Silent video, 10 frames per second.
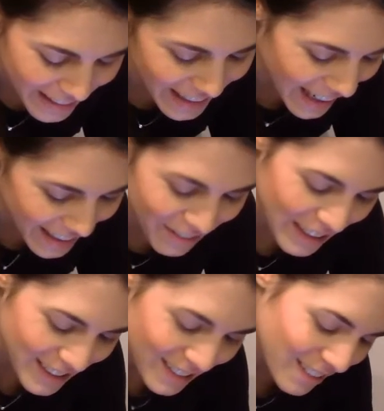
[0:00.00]
they kind of
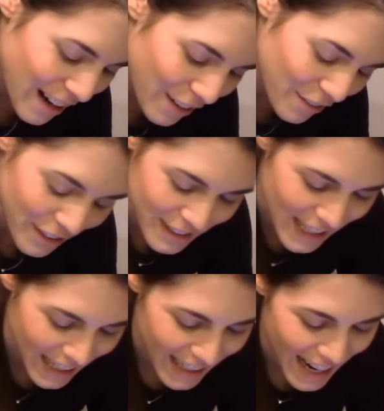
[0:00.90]
wrestle around for a
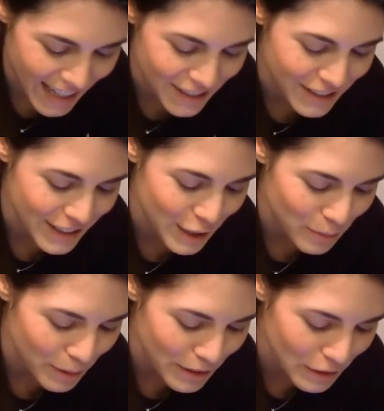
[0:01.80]
second. Angie's
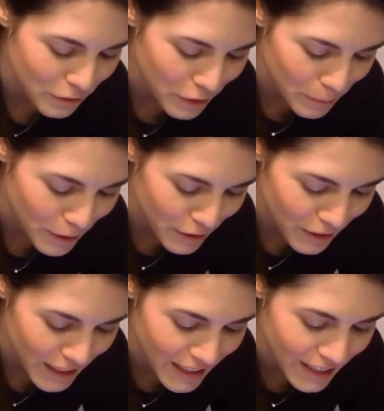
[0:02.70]
completely flipping her
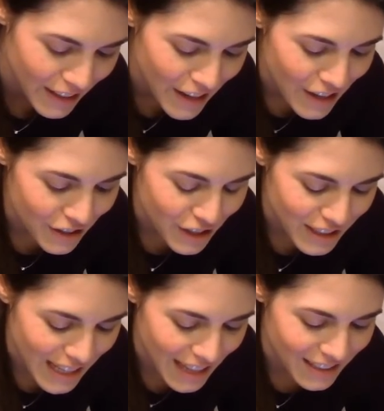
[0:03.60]
lid.
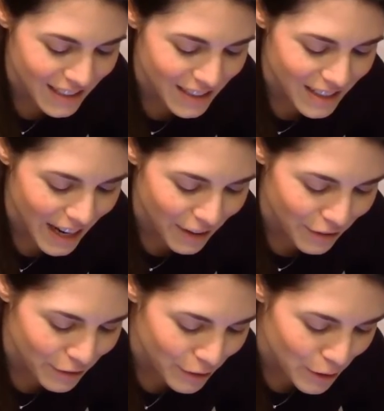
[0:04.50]
She's asked to the
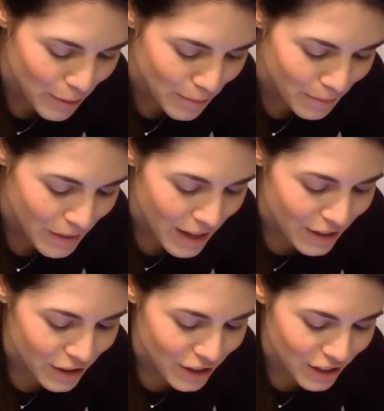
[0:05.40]
diary room.
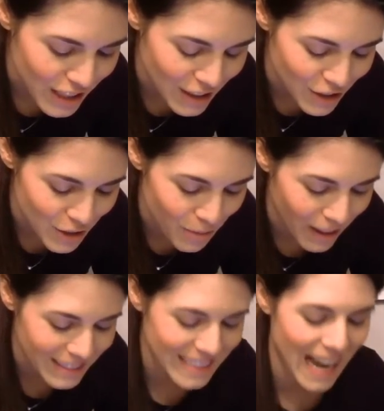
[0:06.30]
She says she
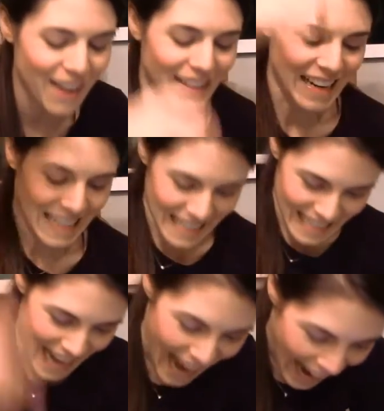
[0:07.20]
wants out
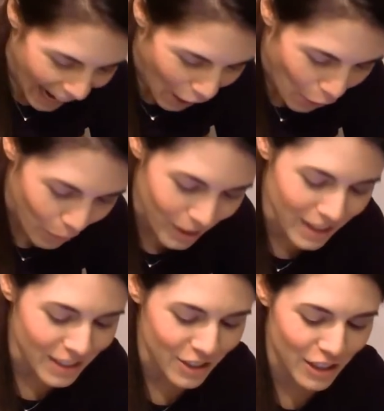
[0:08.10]
now!
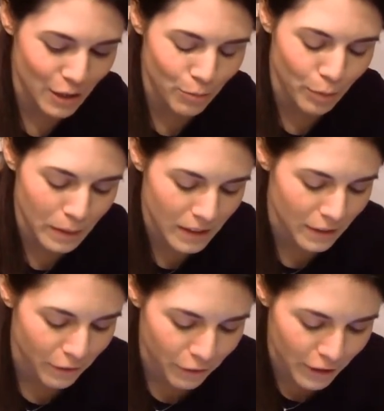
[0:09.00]
She
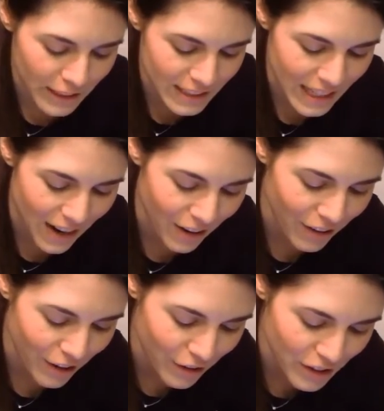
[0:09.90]
completely freaks
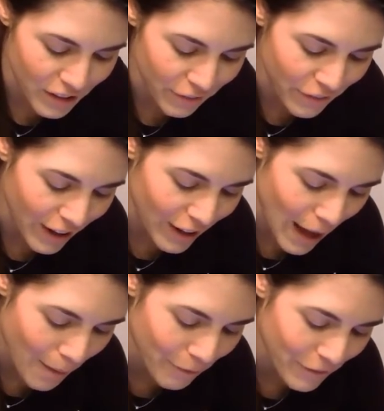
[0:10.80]
out. Hurry the fuck
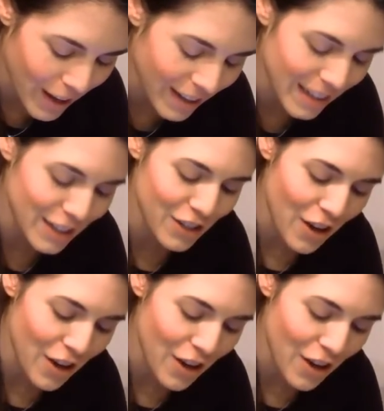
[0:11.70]
up. Fucking